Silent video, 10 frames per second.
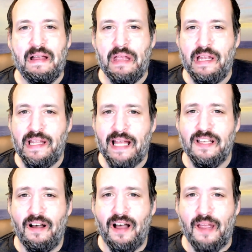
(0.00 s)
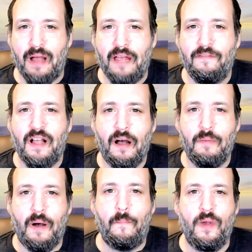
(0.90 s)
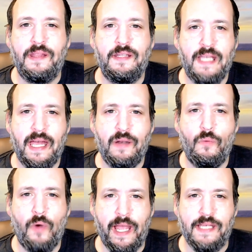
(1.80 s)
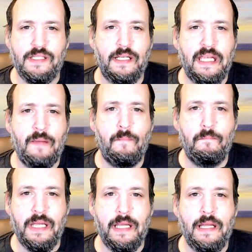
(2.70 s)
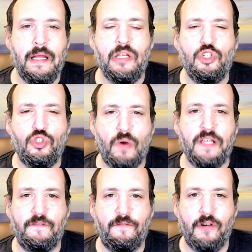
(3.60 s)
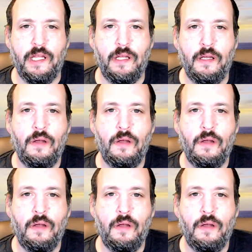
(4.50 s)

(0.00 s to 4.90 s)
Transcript: in that time, I have come up with 10 ways to keep me stress-free